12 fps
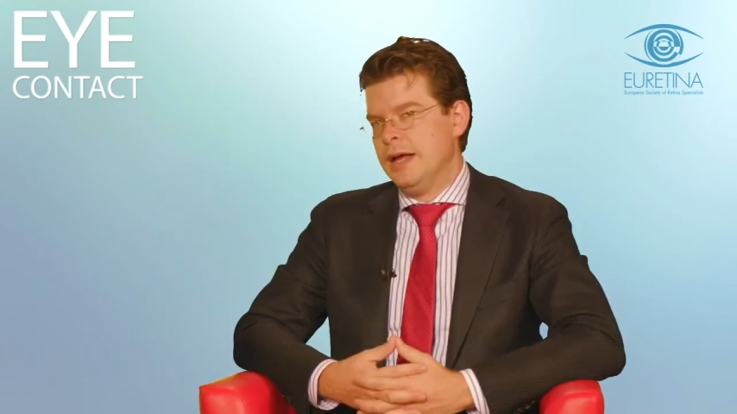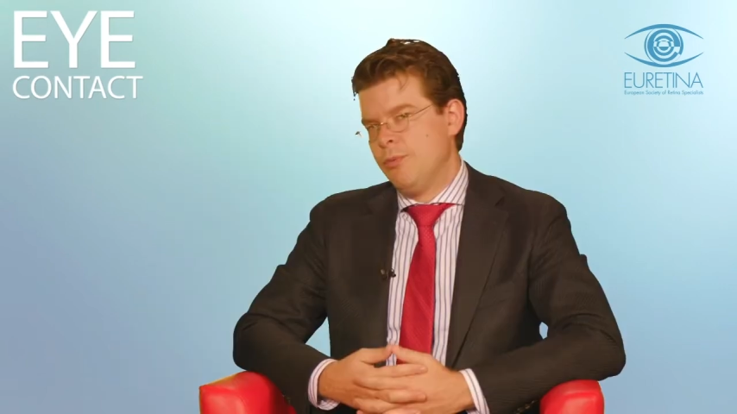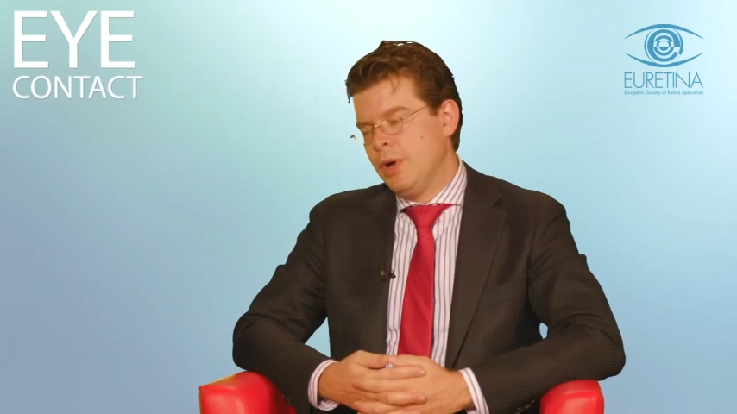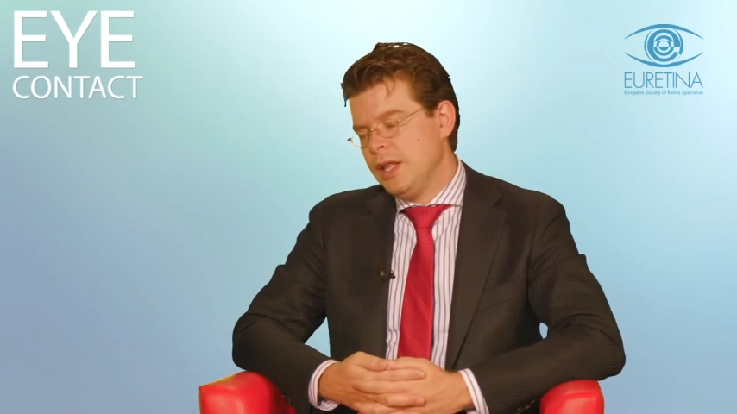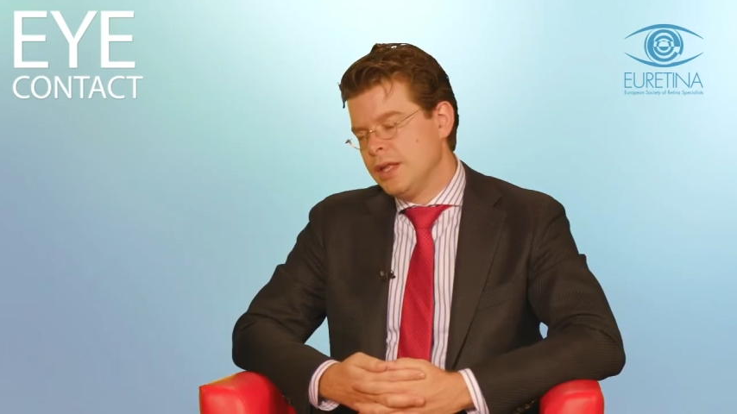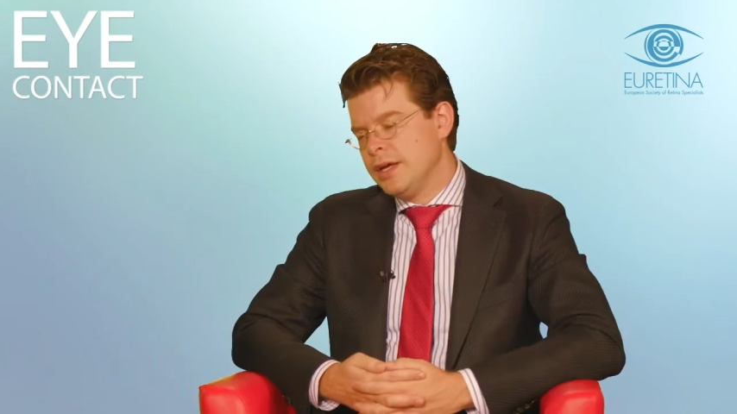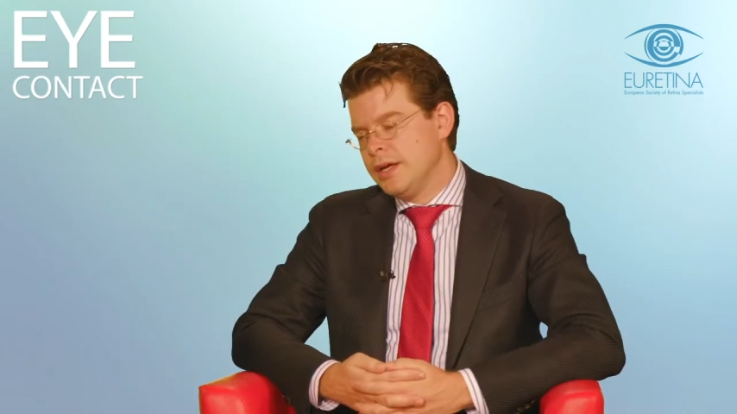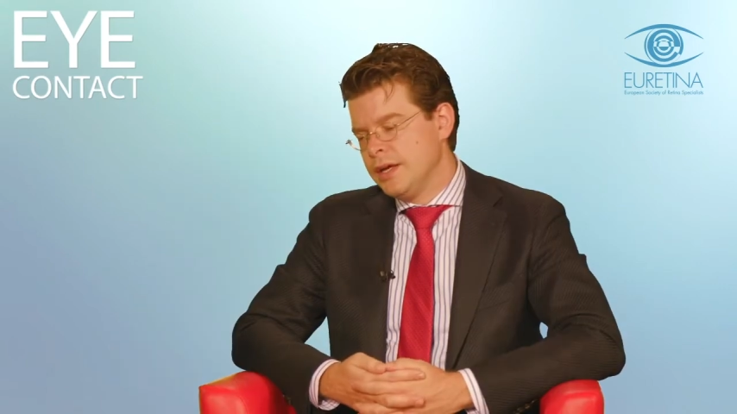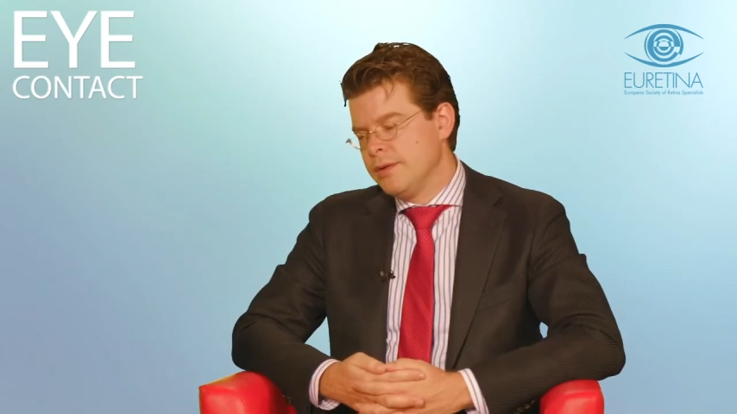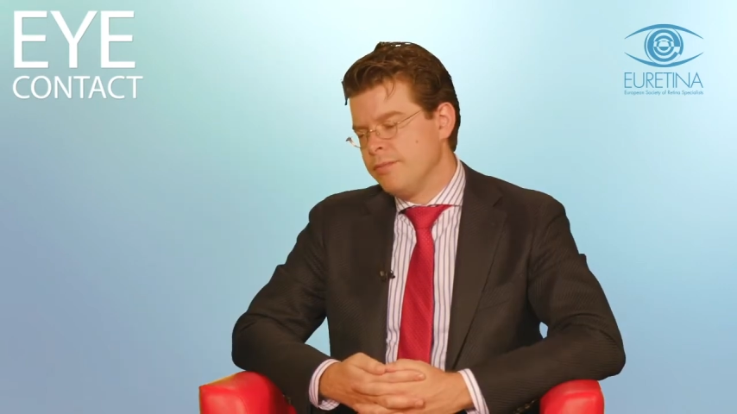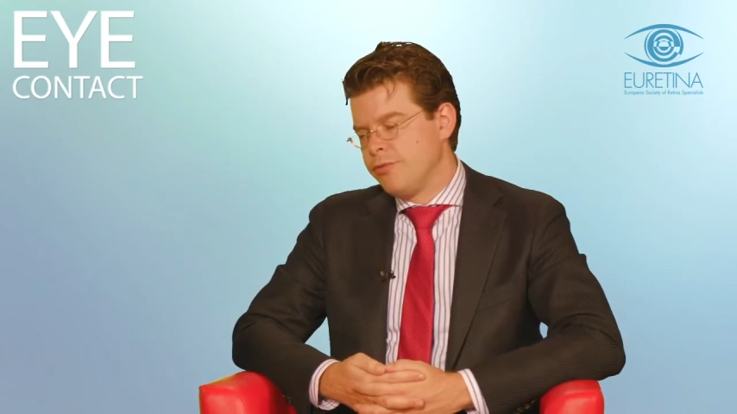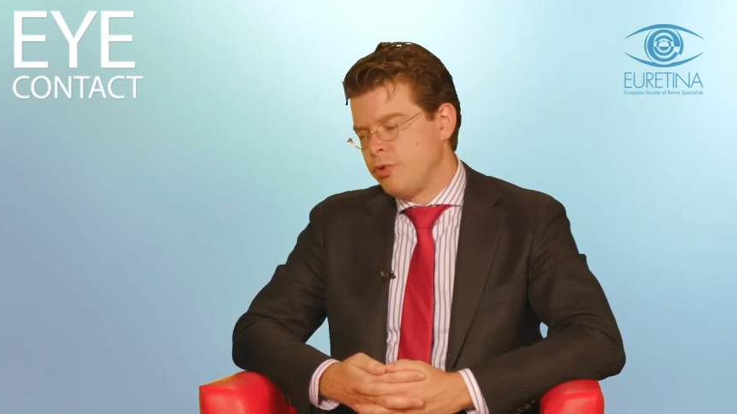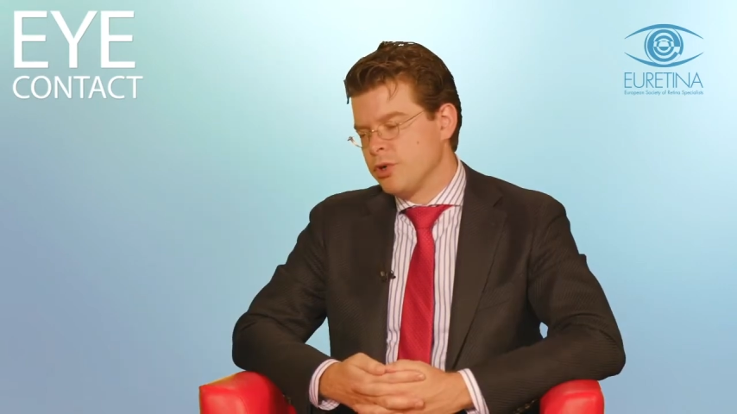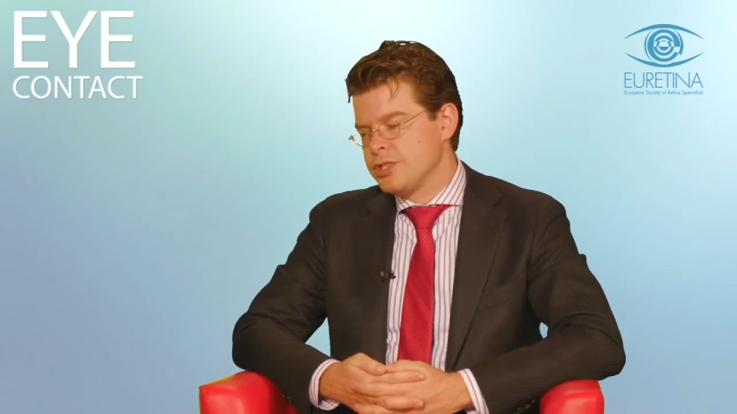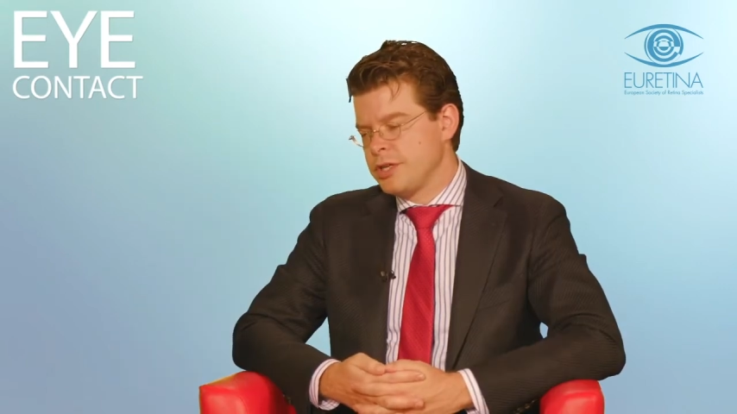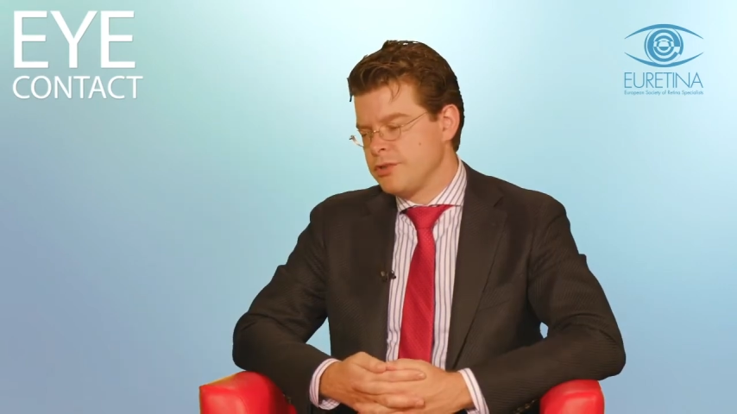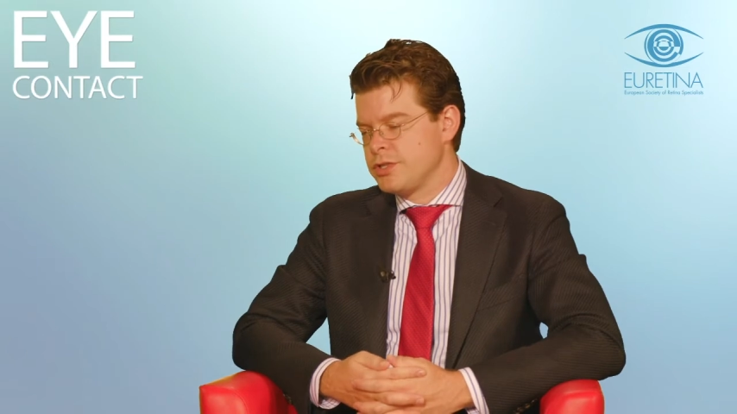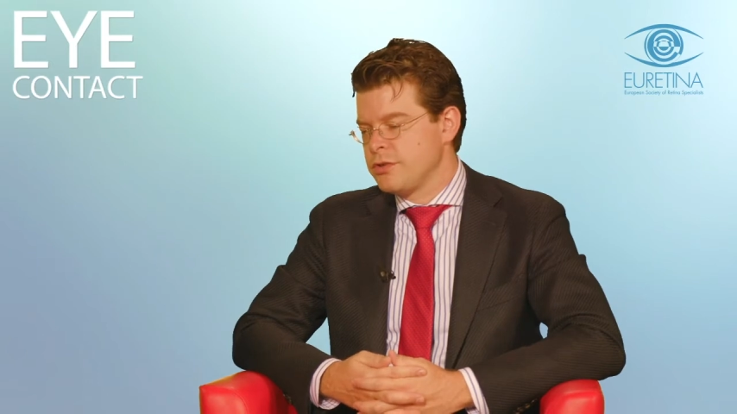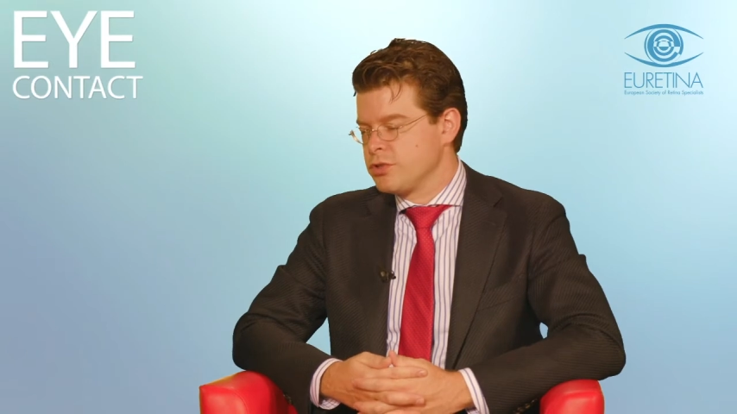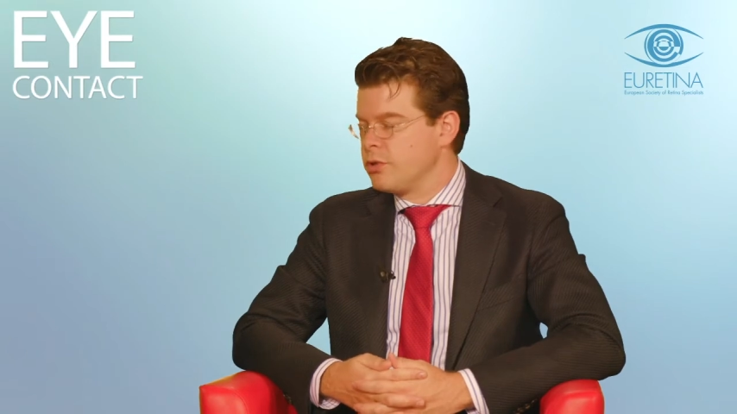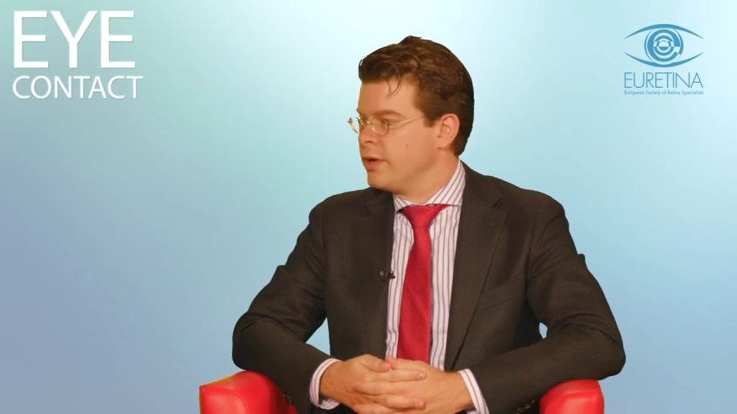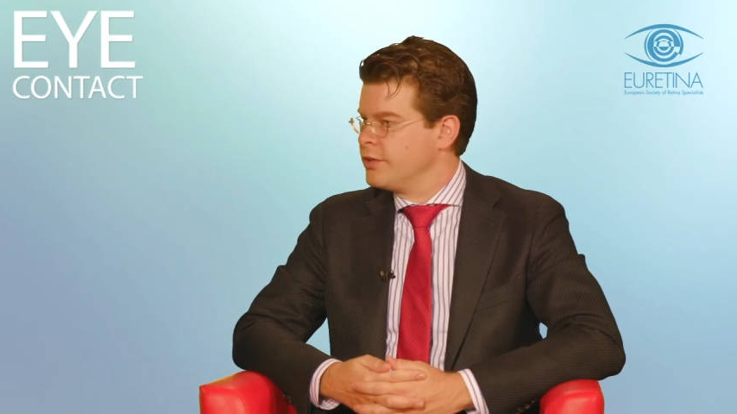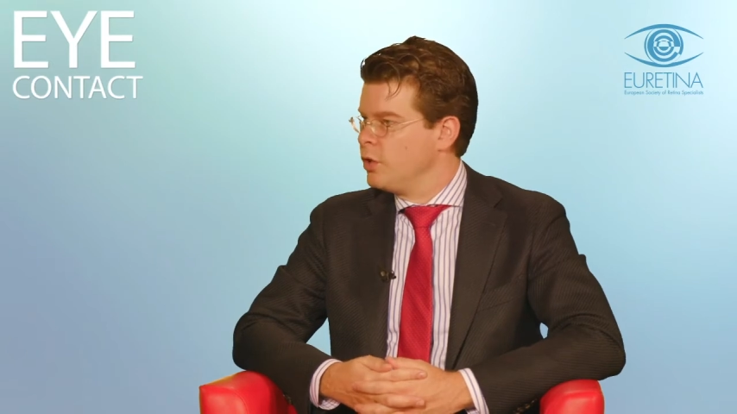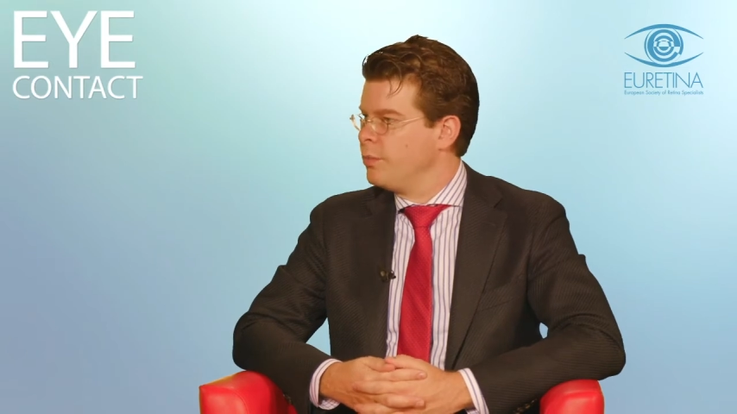Well, for central serous
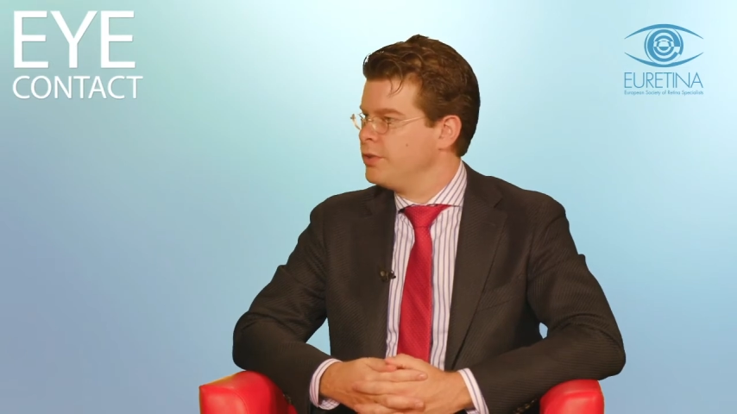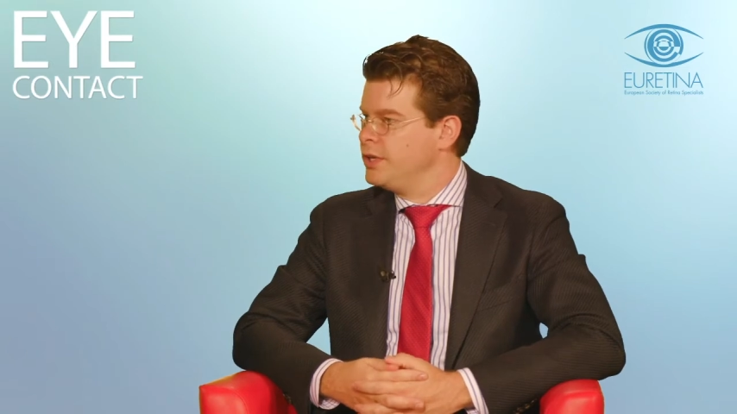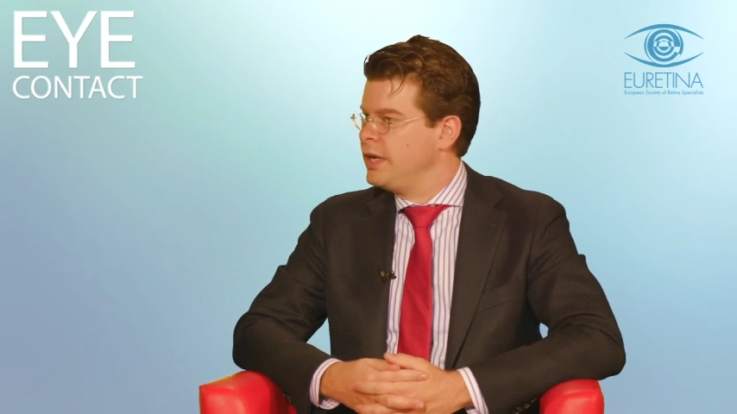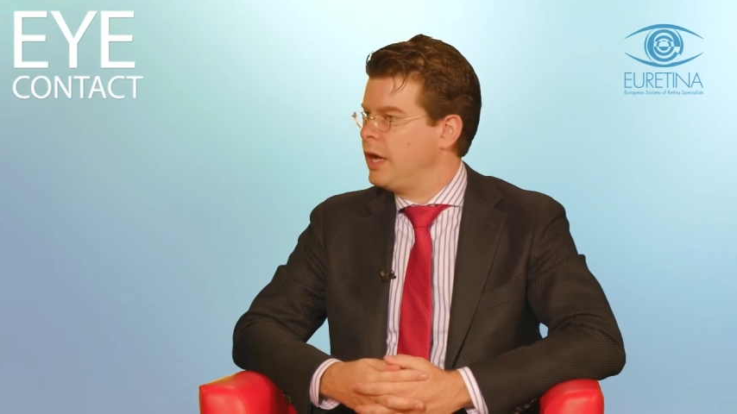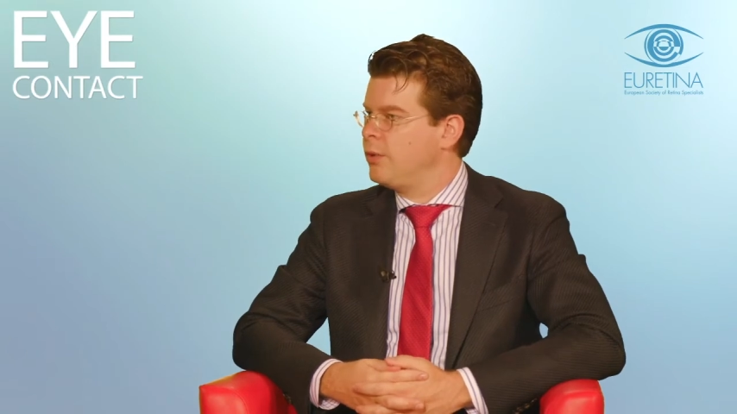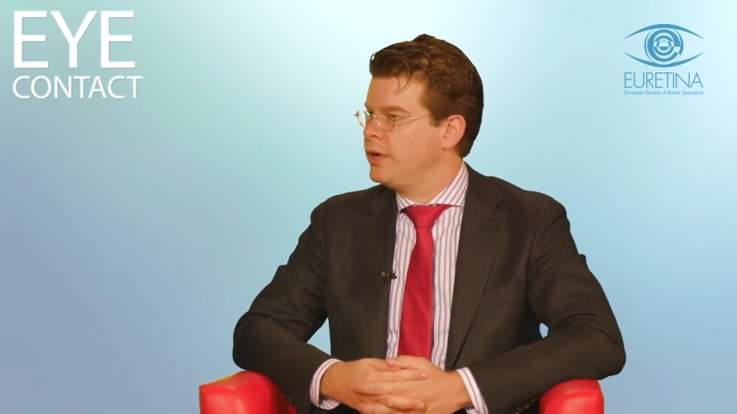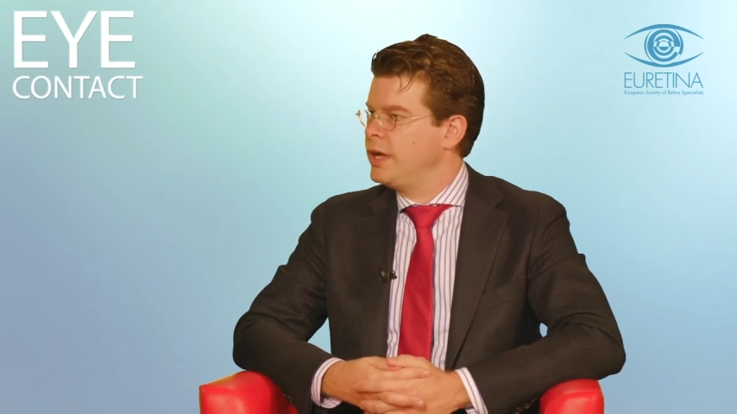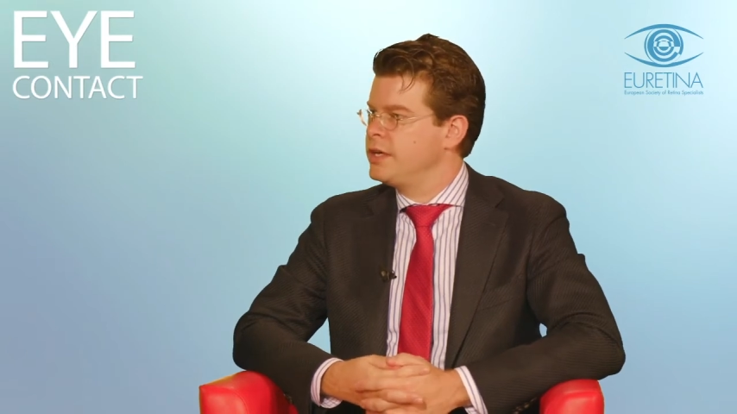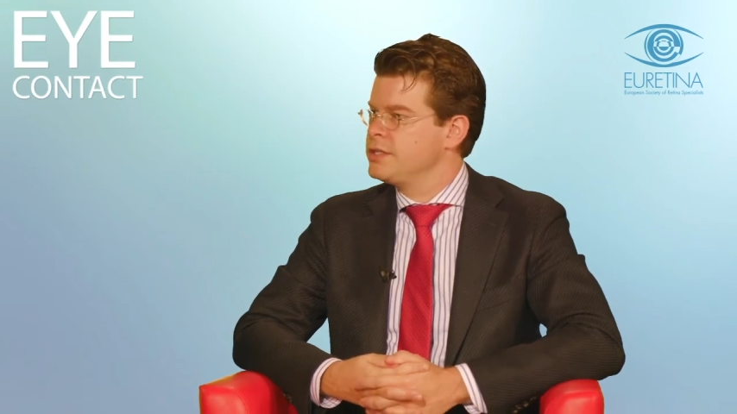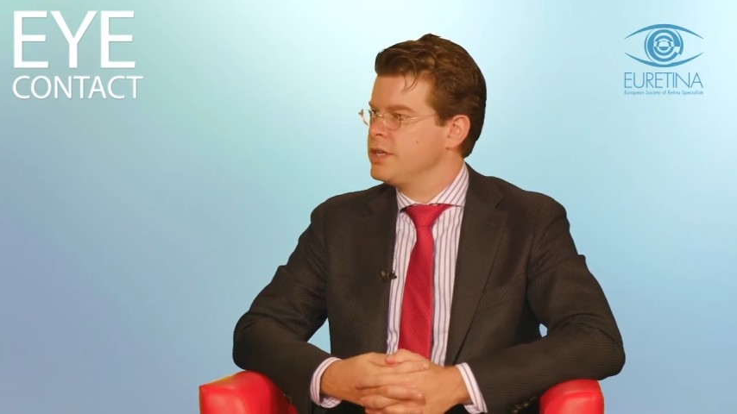chorioretinopathy nowadays,